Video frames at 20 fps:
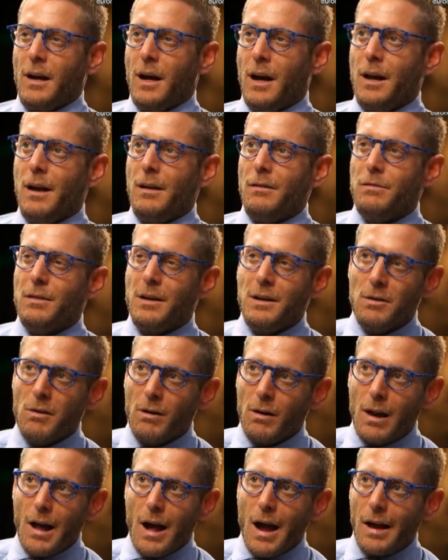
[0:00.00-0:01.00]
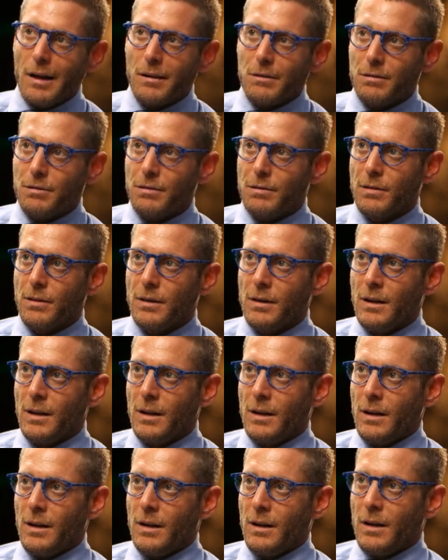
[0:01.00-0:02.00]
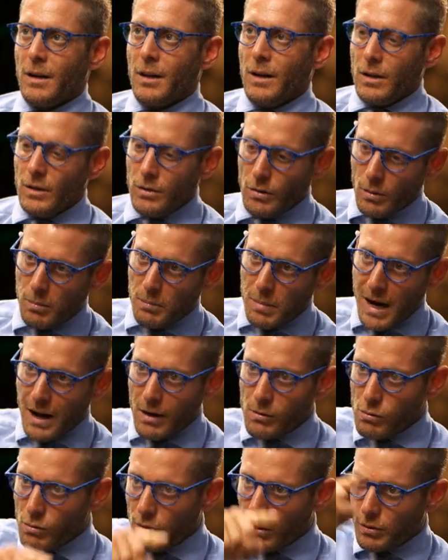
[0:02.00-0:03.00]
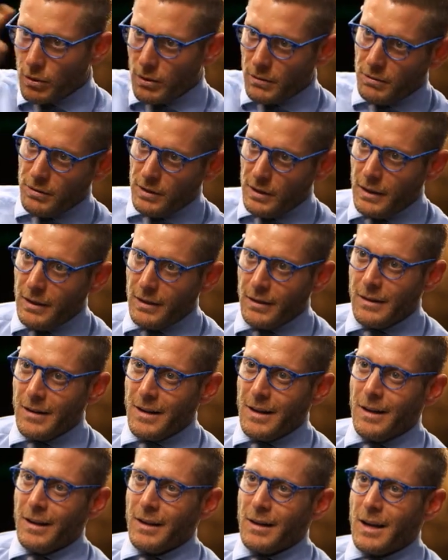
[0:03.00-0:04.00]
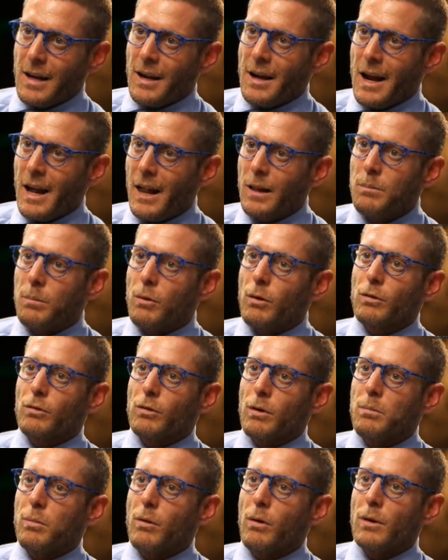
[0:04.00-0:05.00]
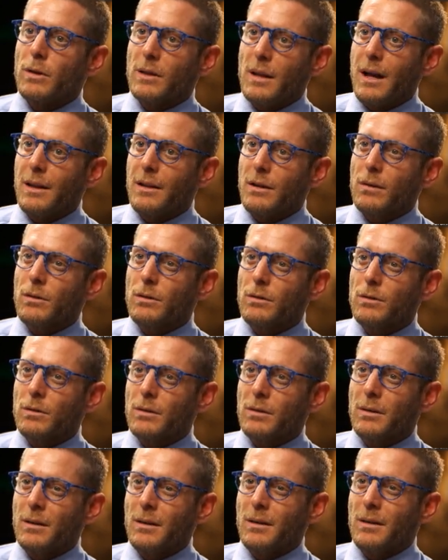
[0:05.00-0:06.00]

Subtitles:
And if in your life, your parcours de vie can help or support others,